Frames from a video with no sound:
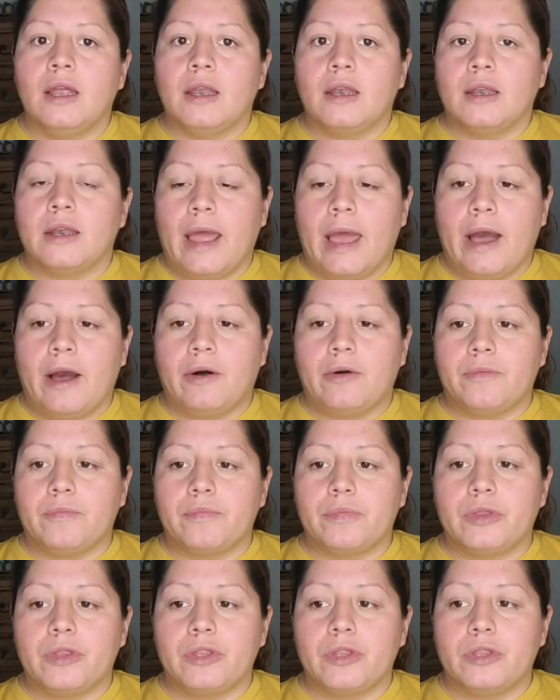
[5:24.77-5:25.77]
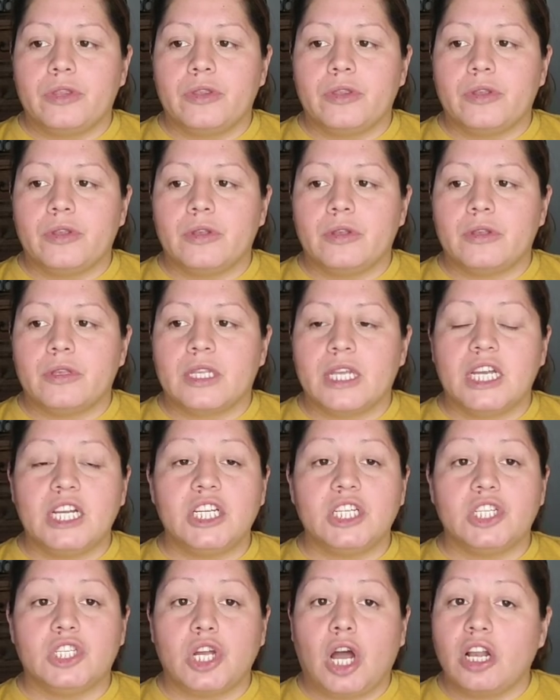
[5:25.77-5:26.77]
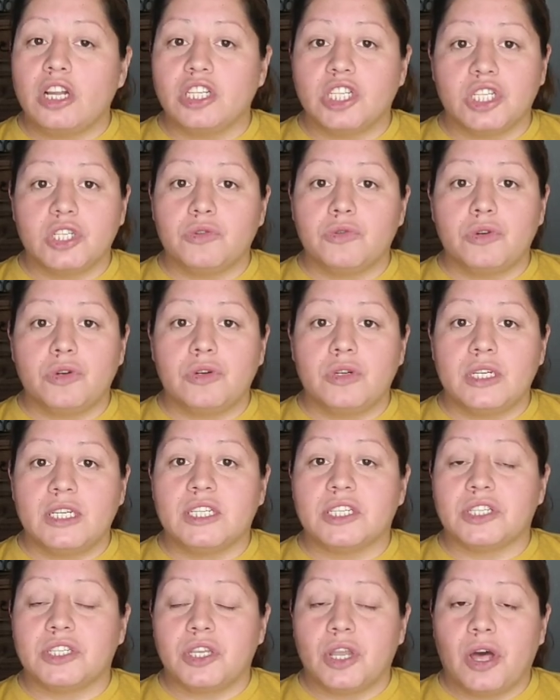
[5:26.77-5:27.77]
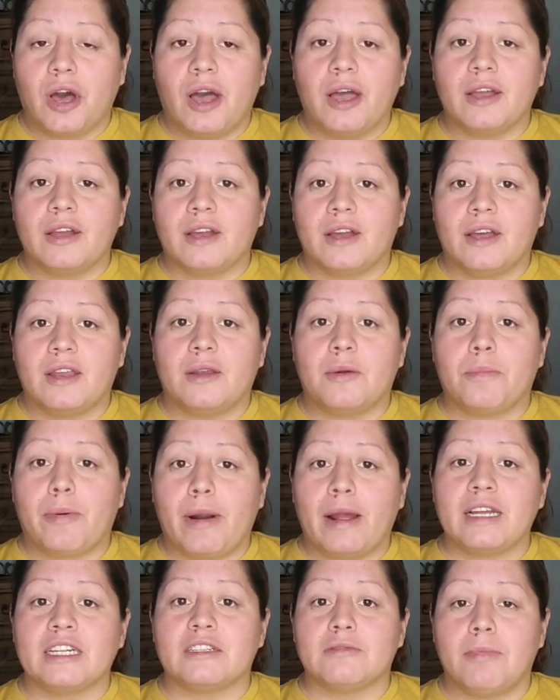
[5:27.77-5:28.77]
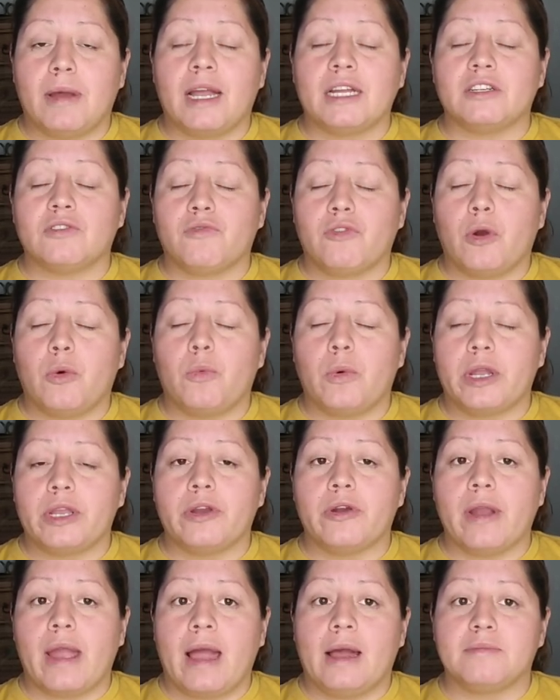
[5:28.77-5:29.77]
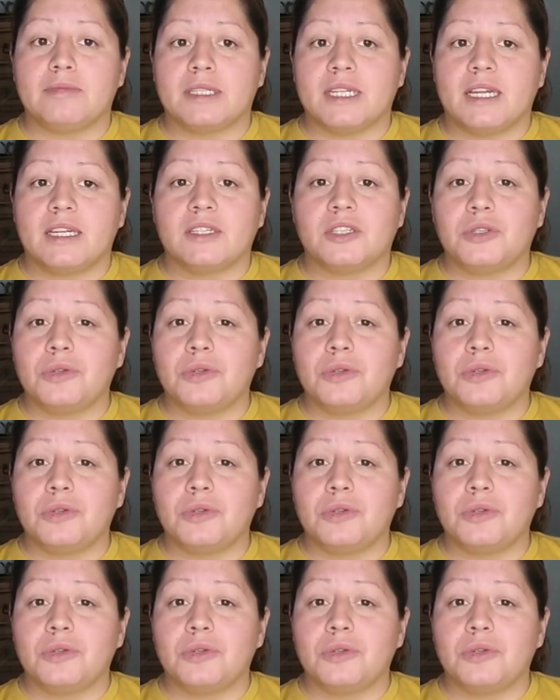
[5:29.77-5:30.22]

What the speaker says: Now, the Dollar General is not gonna price match from what your app says.